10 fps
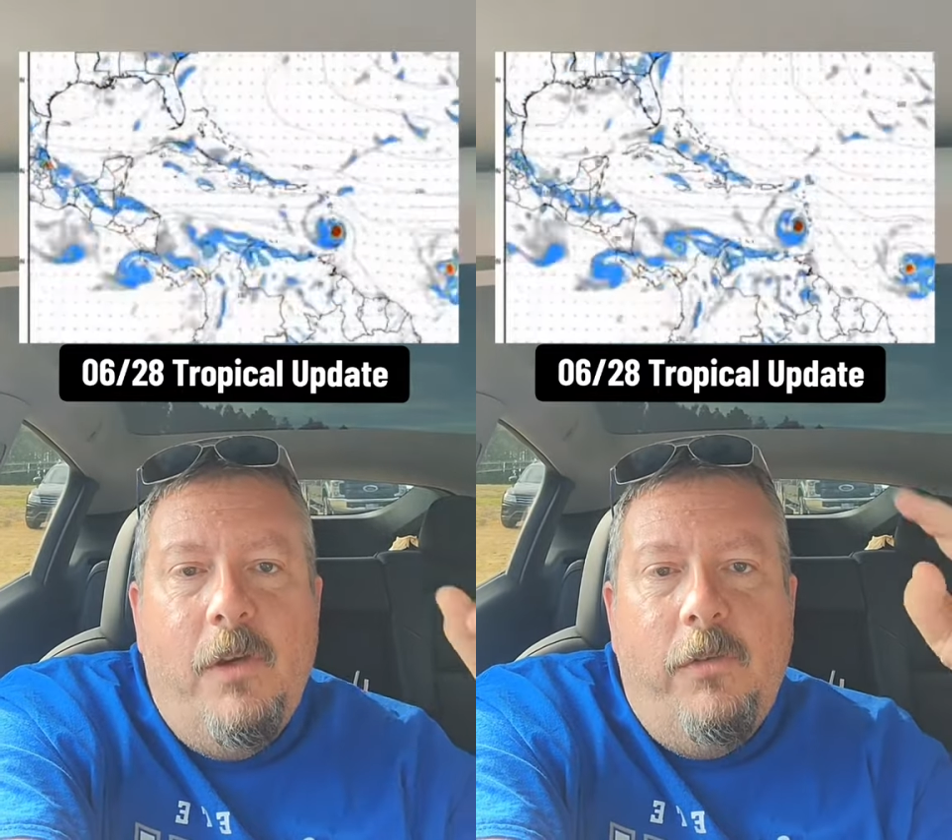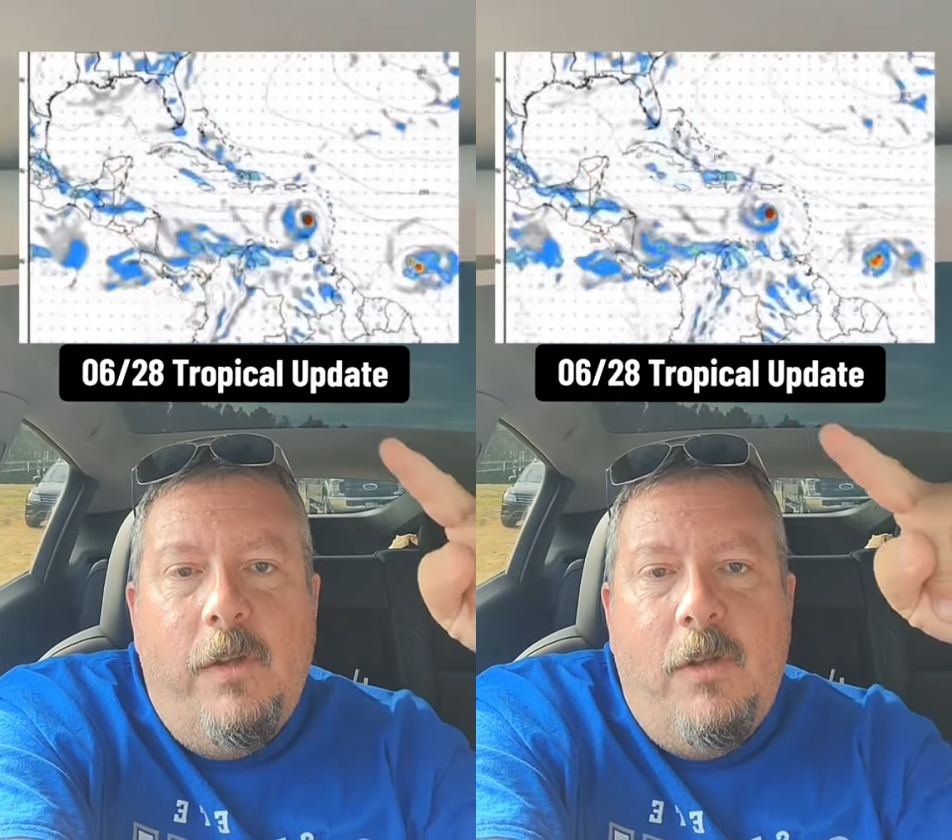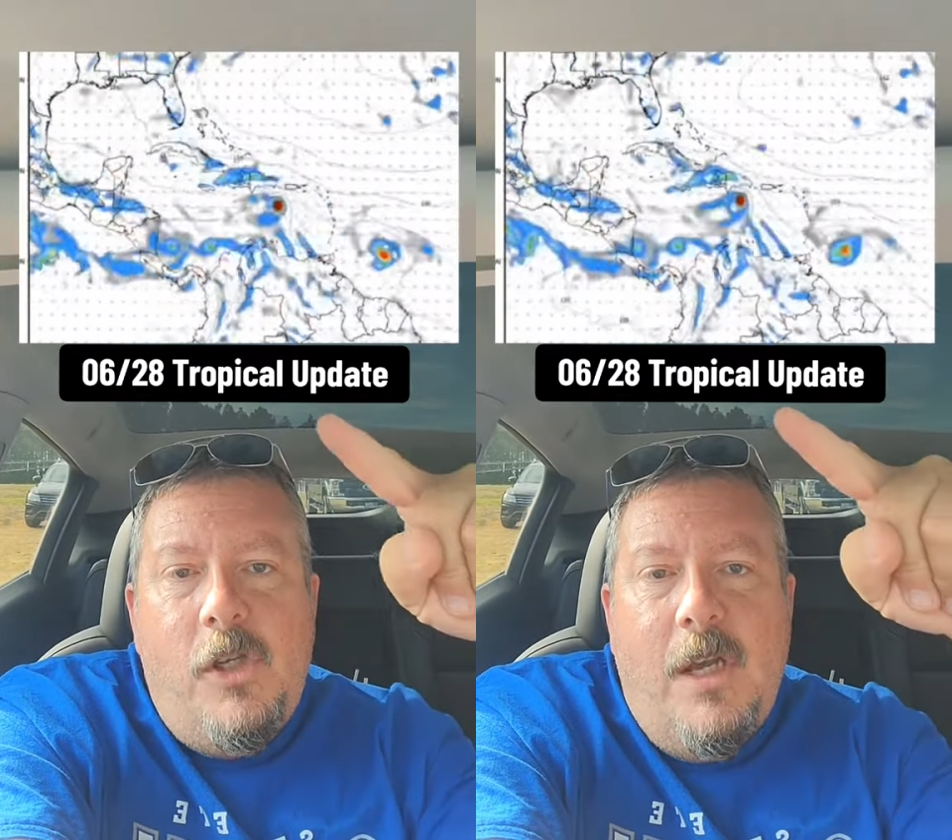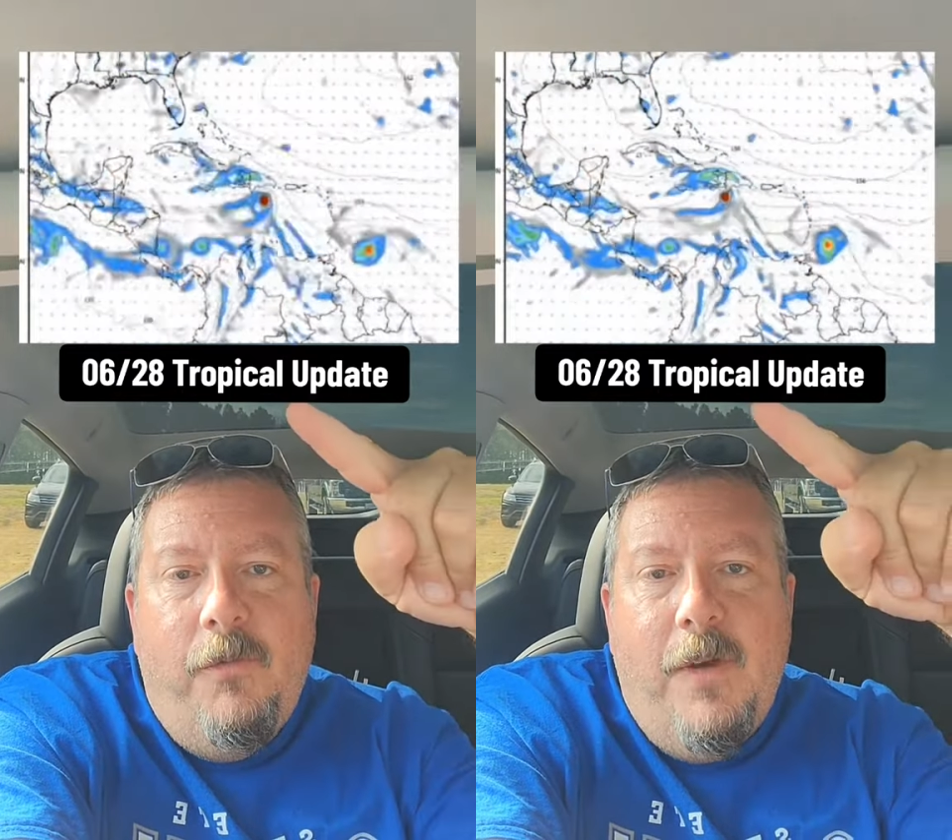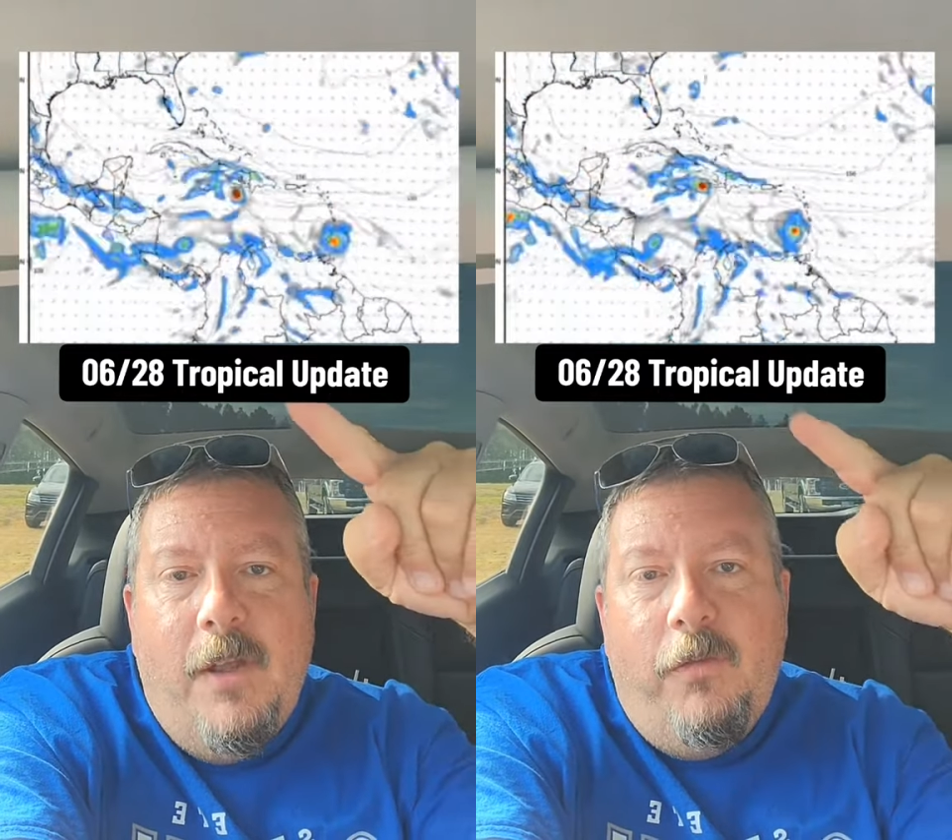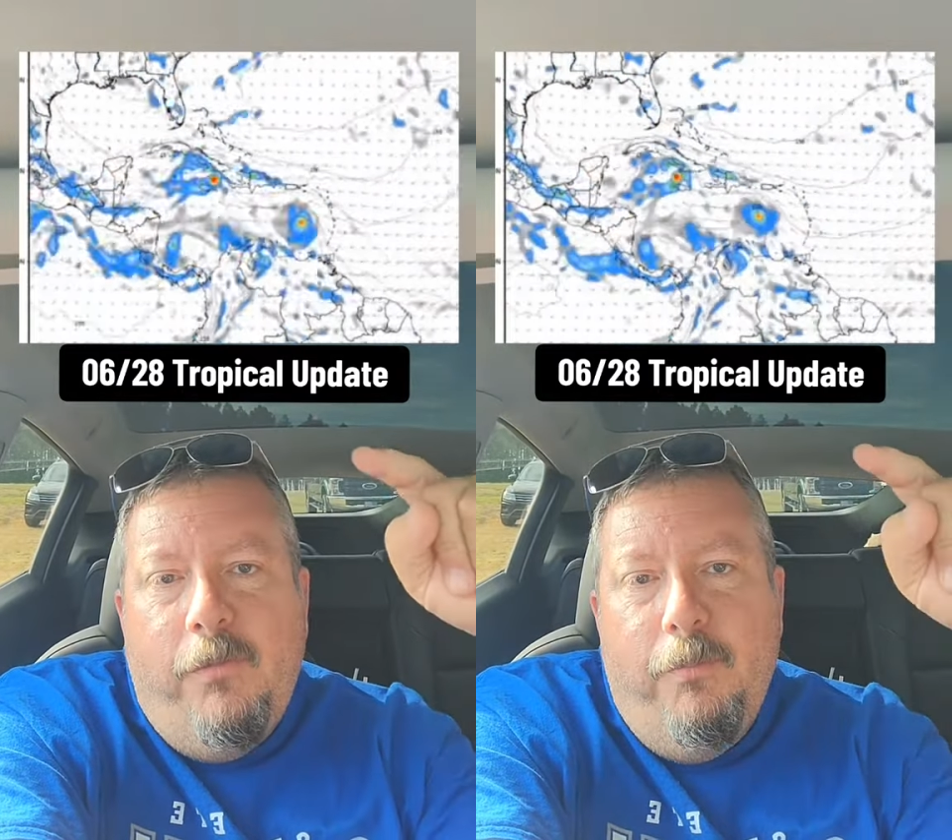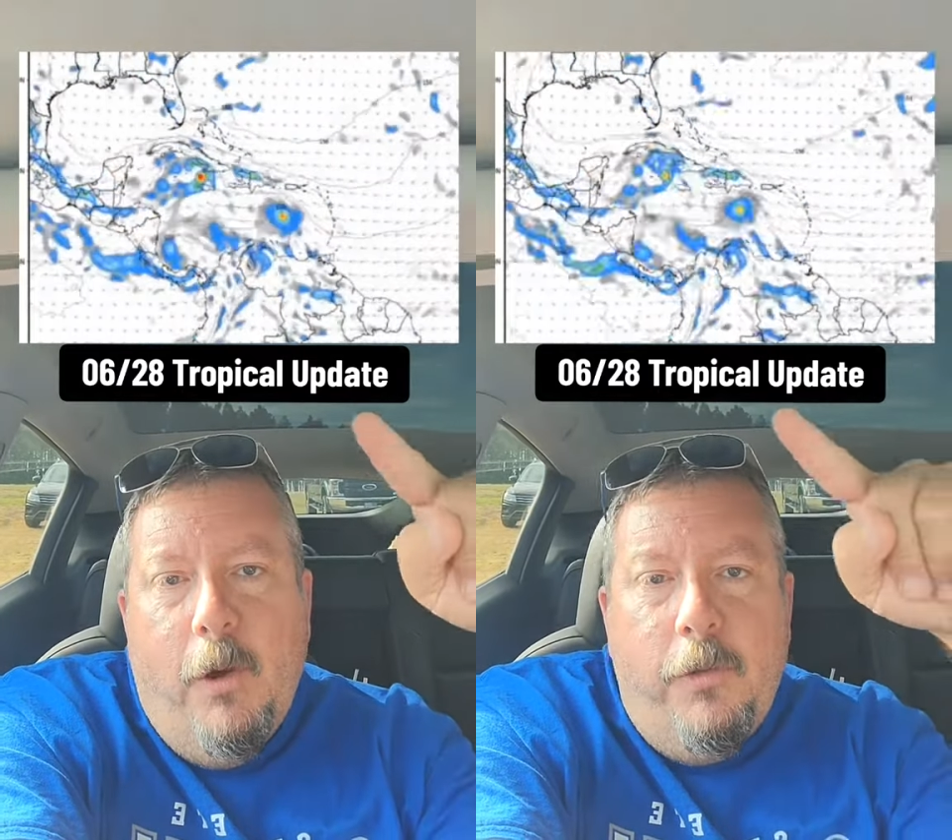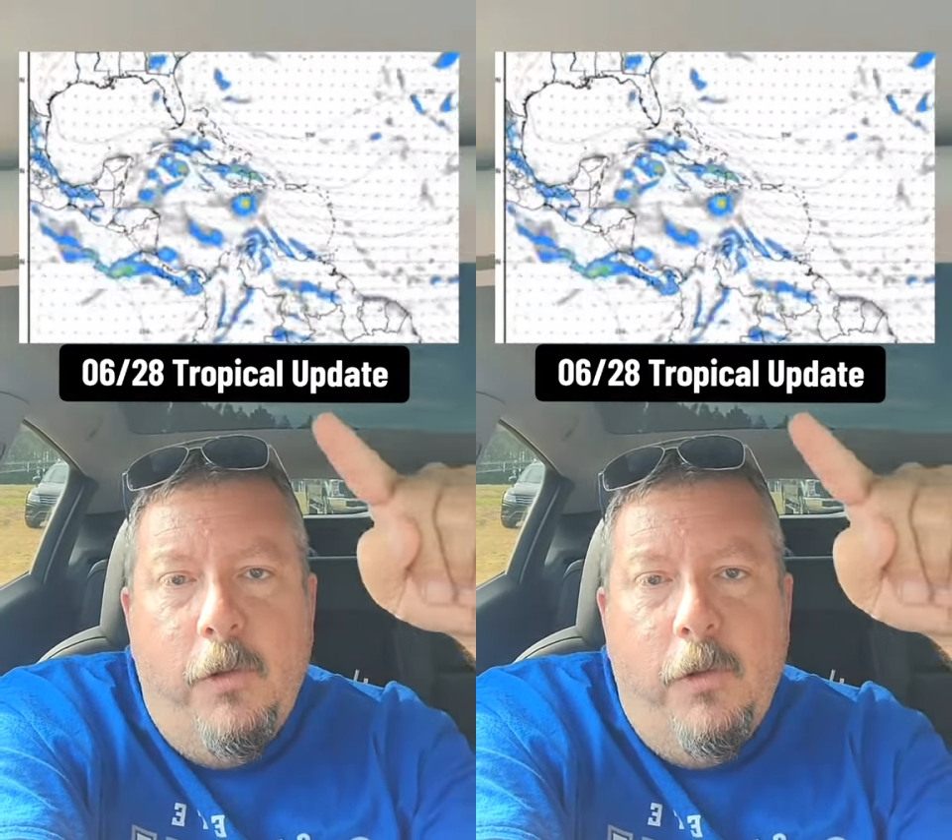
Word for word: Here's the GFS, both